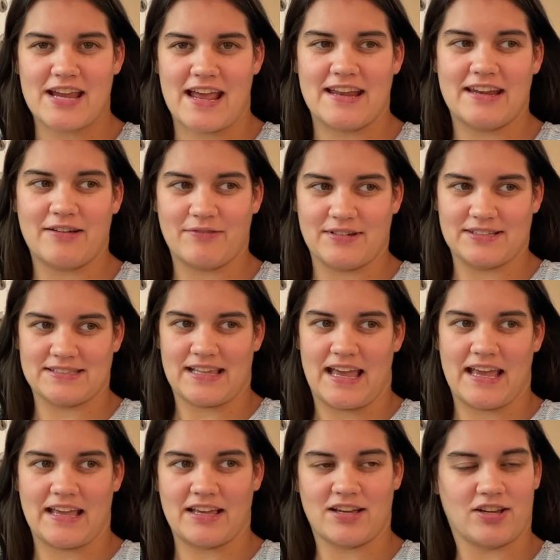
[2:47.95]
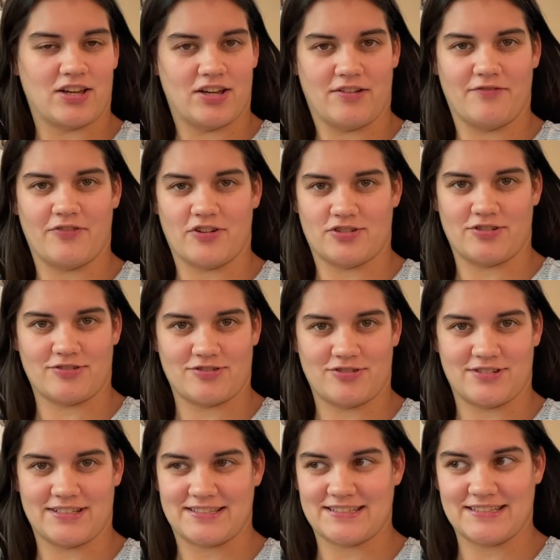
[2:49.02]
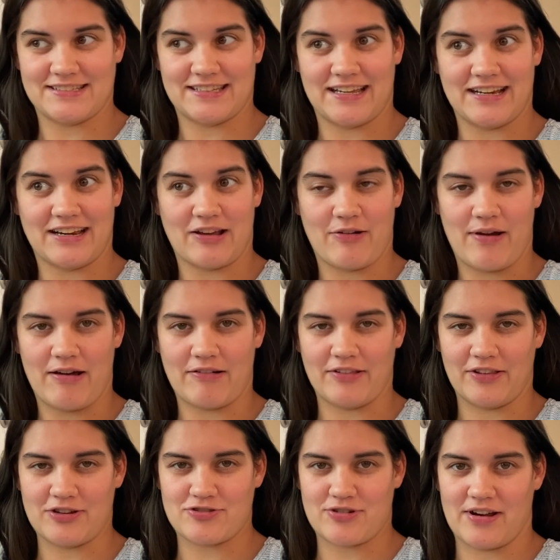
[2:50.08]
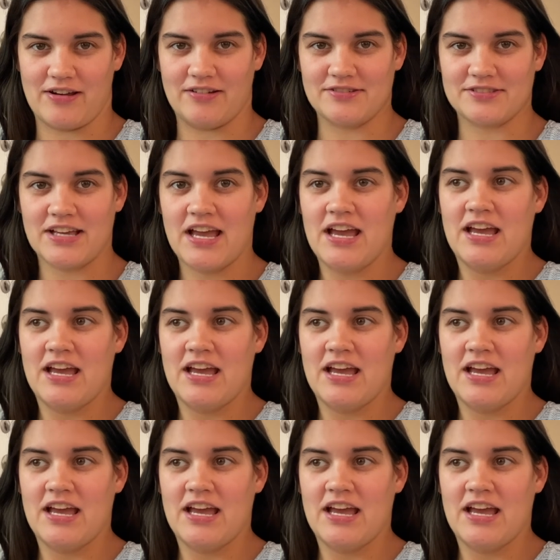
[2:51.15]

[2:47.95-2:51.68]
and it was like good for social distancing to go out on the trails.